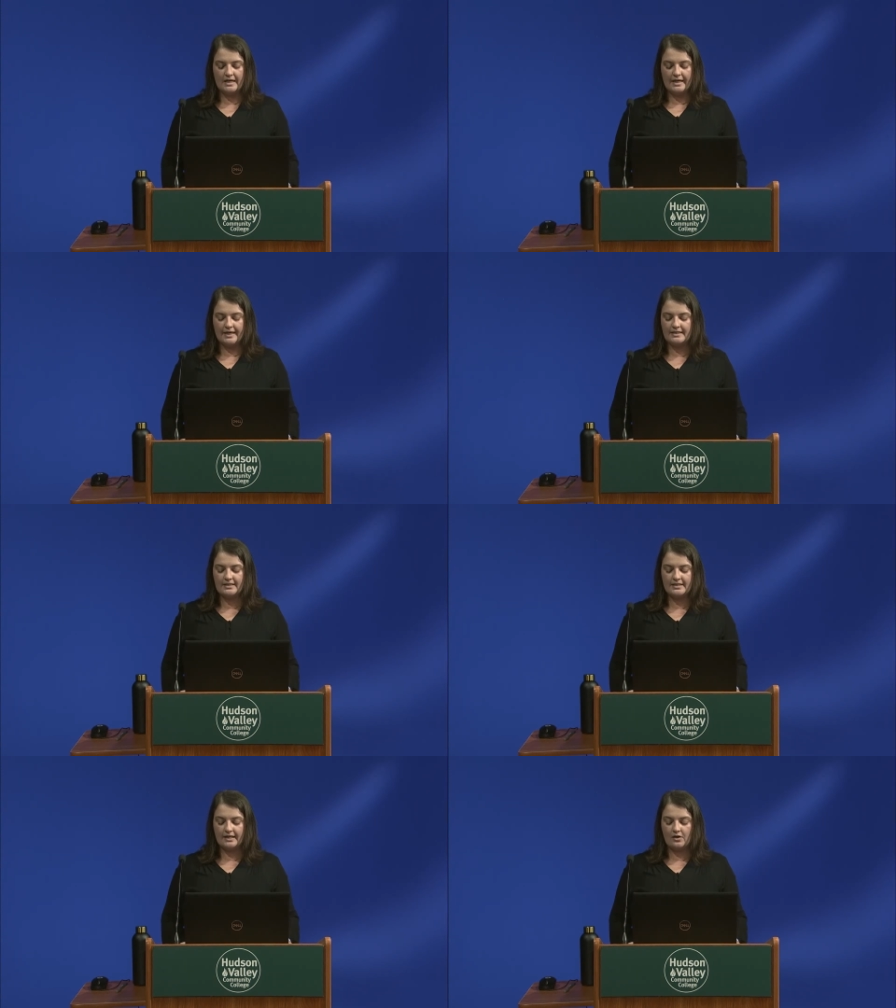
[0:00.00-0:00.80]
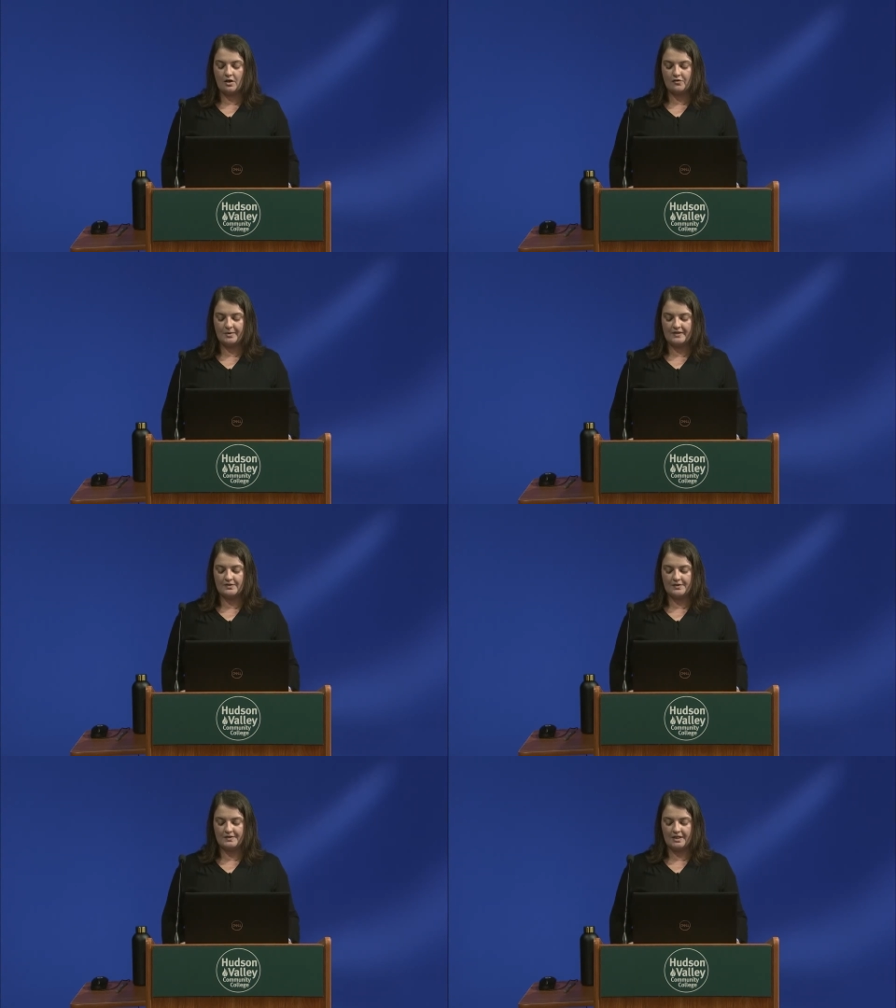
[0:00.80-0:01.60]
It didn't take long for me to
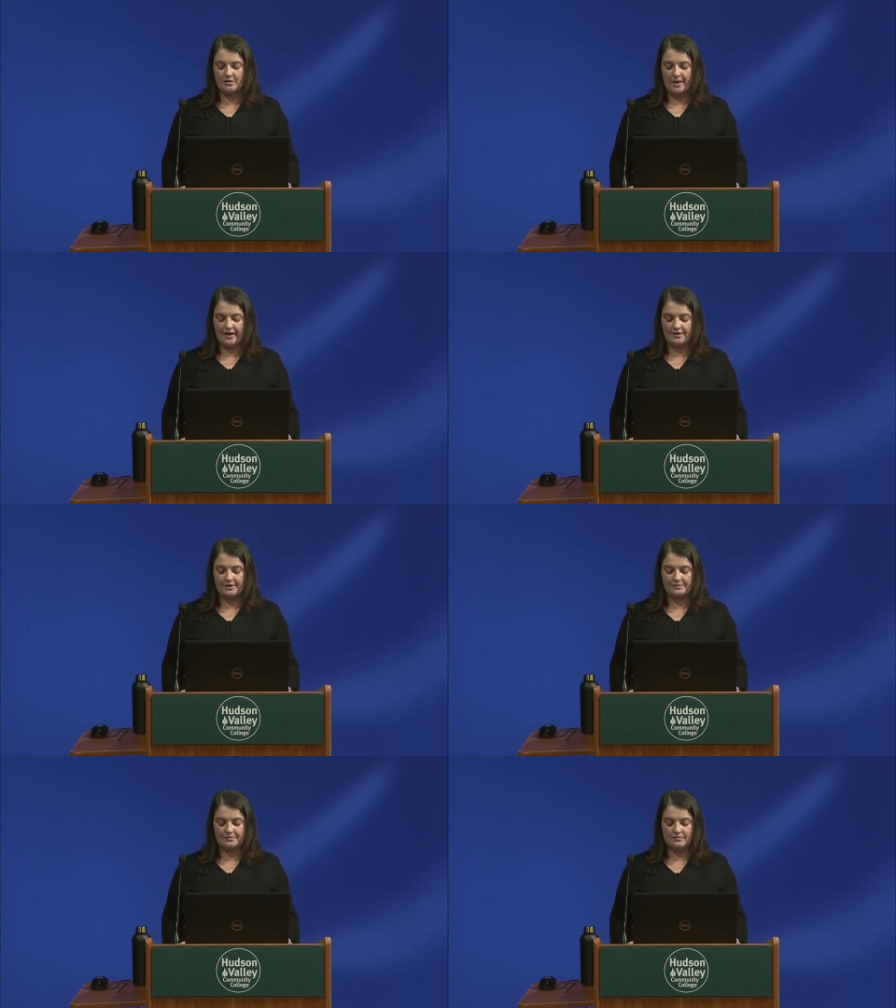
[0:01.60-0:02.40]
start seeing the pattern.